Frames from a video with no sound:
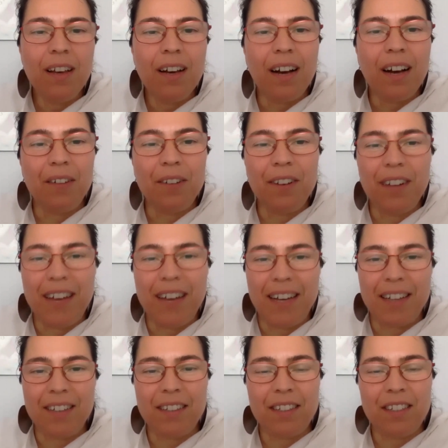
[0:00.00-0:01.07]
I would like
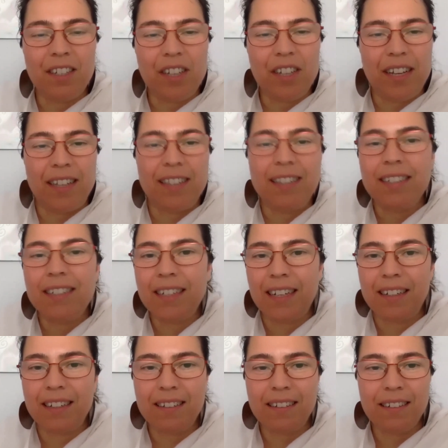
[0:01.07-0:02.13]
to suggest
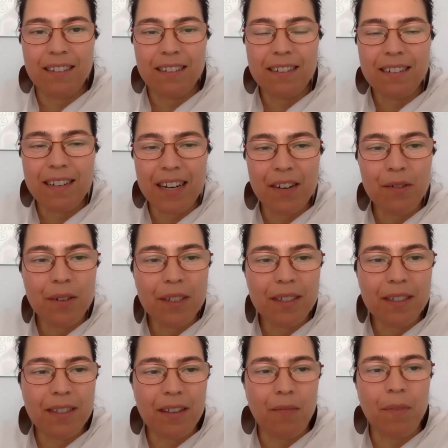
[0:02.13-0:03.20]
that there was
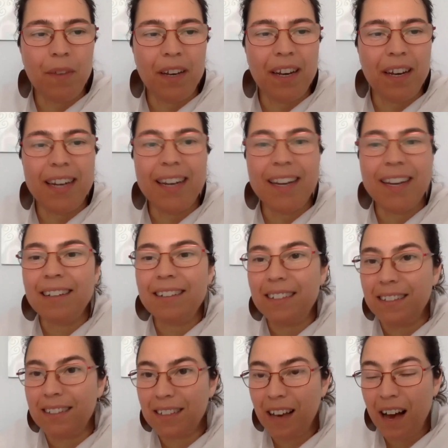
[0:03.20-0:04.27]
something that they
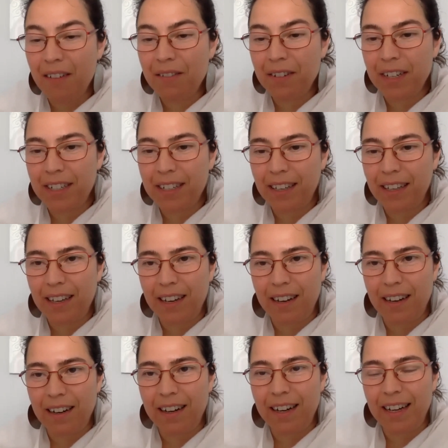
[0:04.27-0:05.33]
discovered
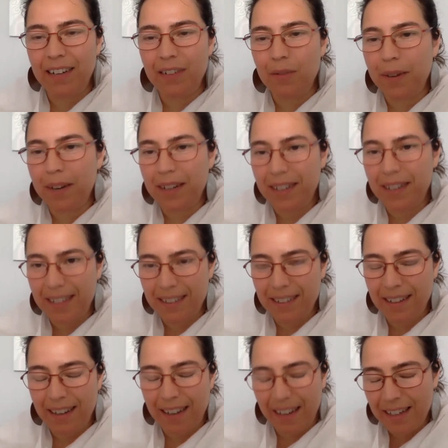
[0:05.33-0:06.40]
here, and where they
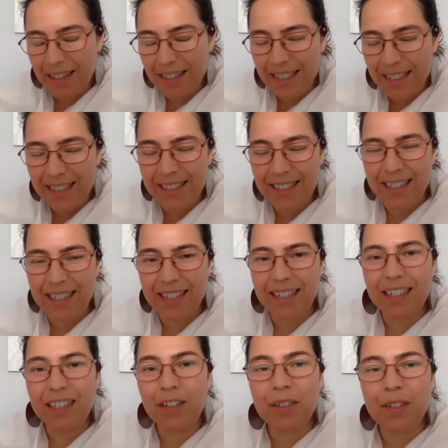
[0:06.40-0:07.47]
actually sinned.
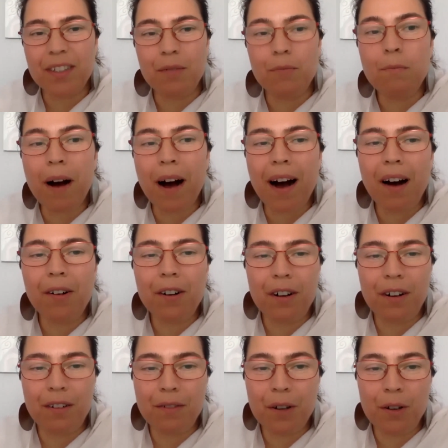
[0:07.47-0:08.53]
It was the power
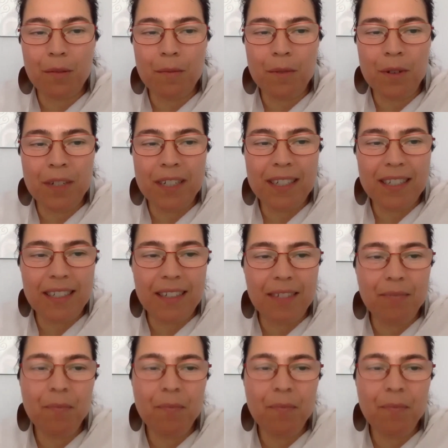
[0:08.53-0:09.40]
of community.